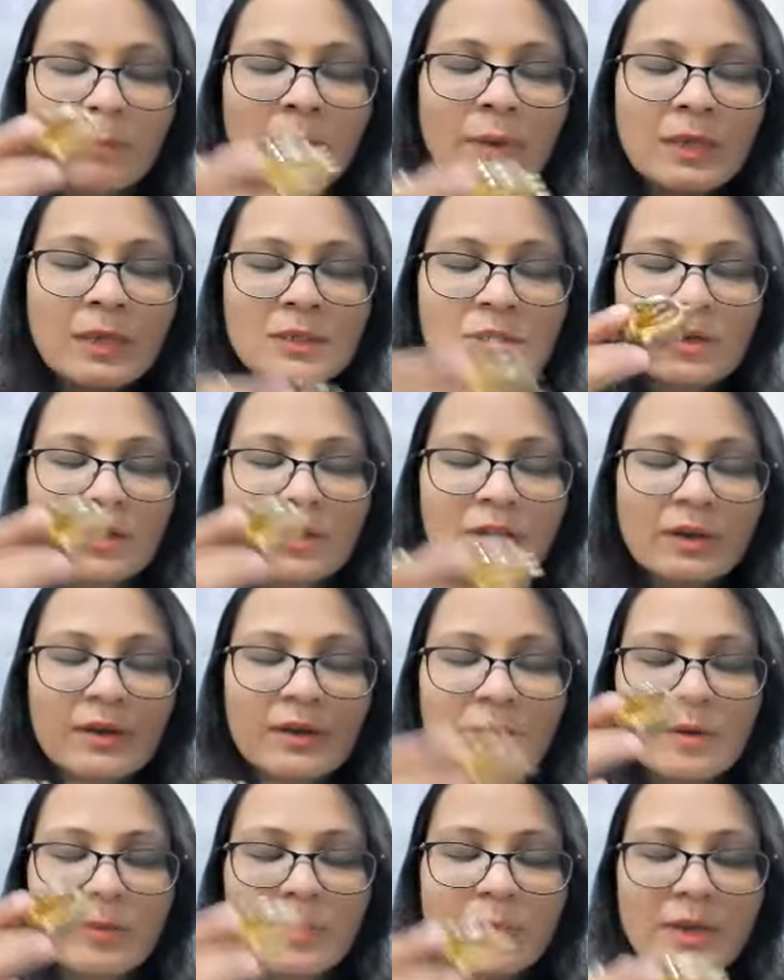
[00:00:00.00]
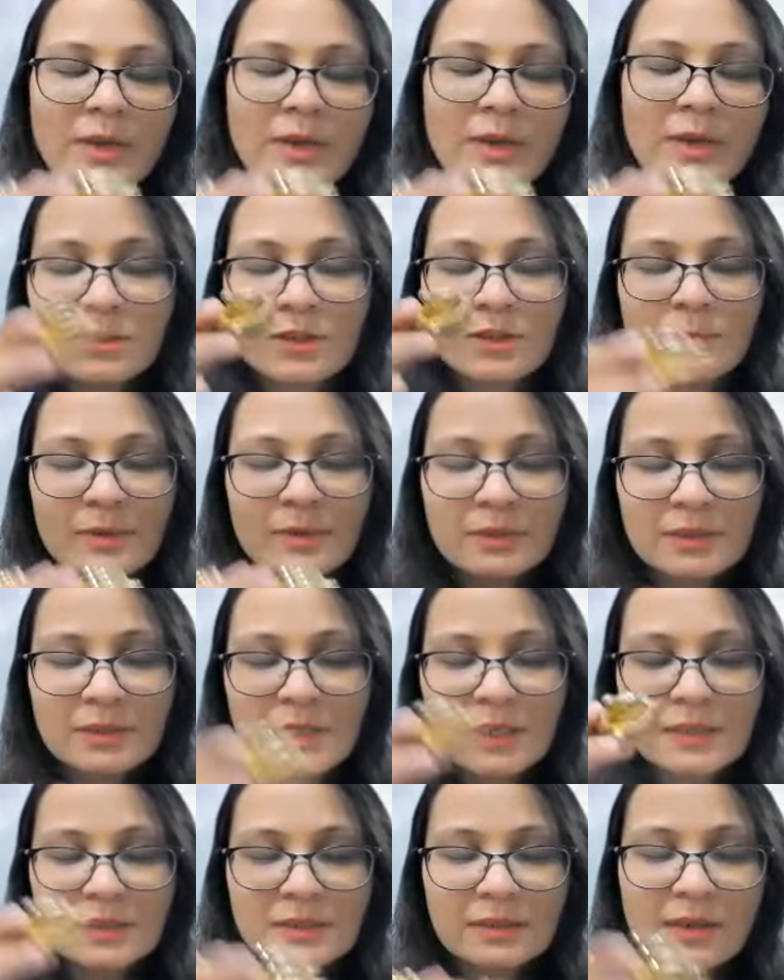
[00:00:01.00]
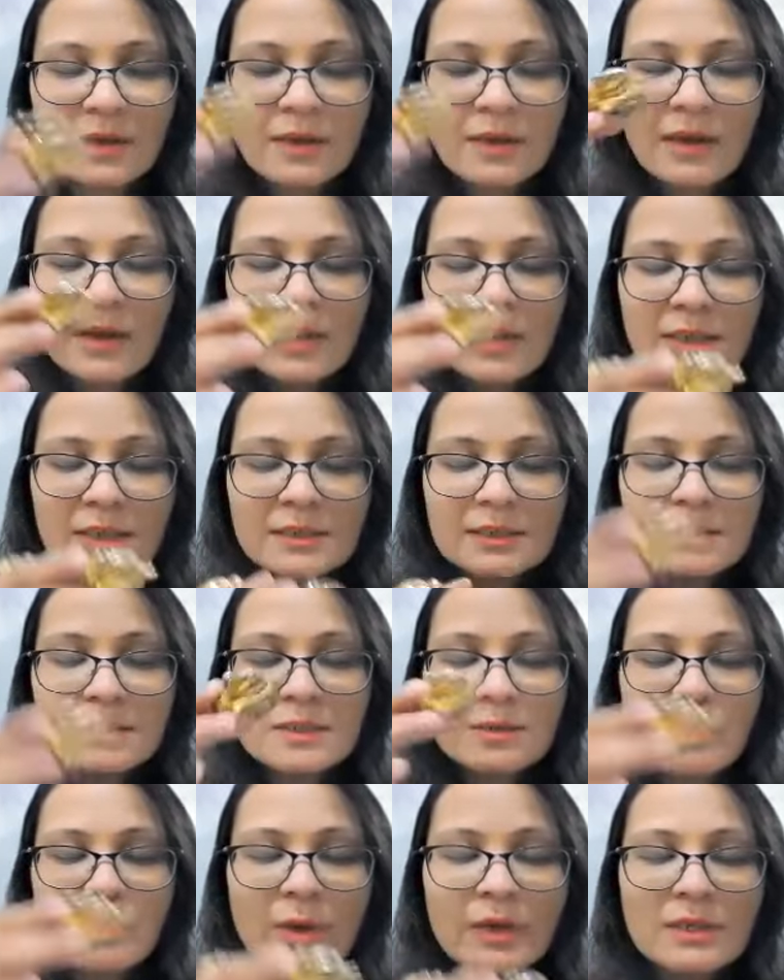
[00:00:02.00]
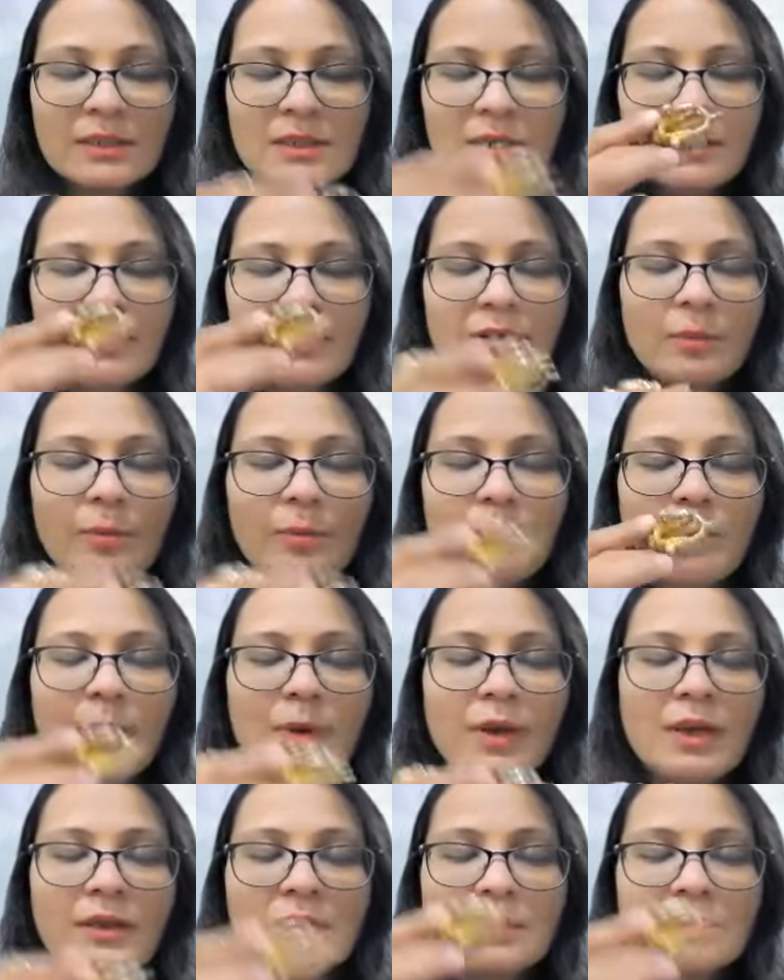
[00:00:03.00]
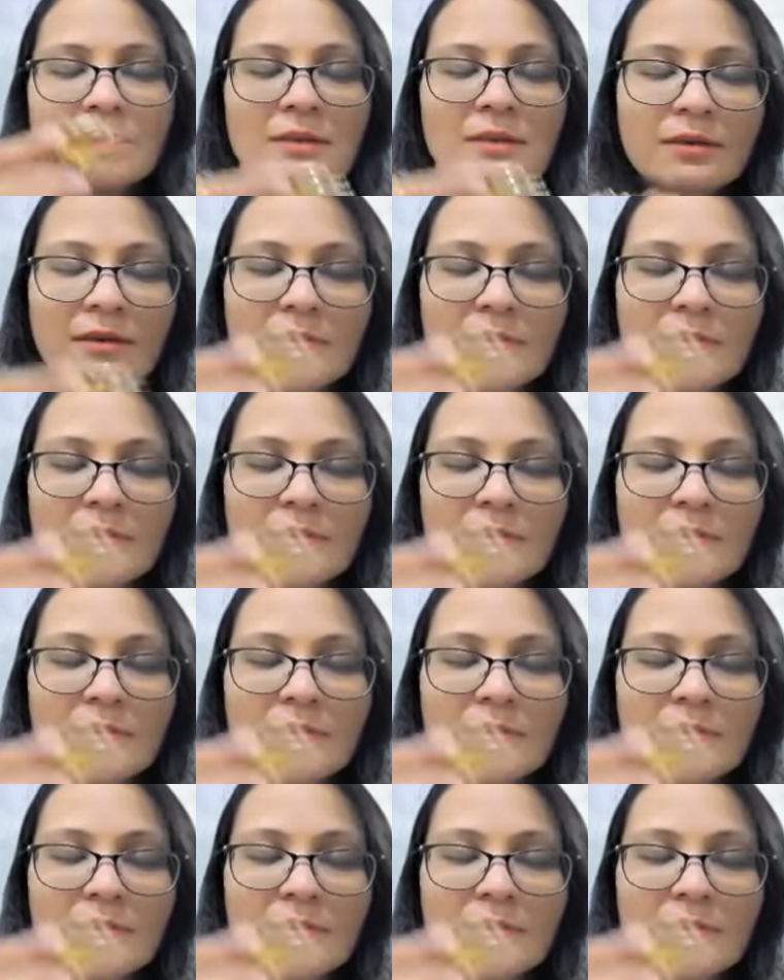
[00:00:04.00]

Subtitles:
be it your career, be it your business, just mentally repeat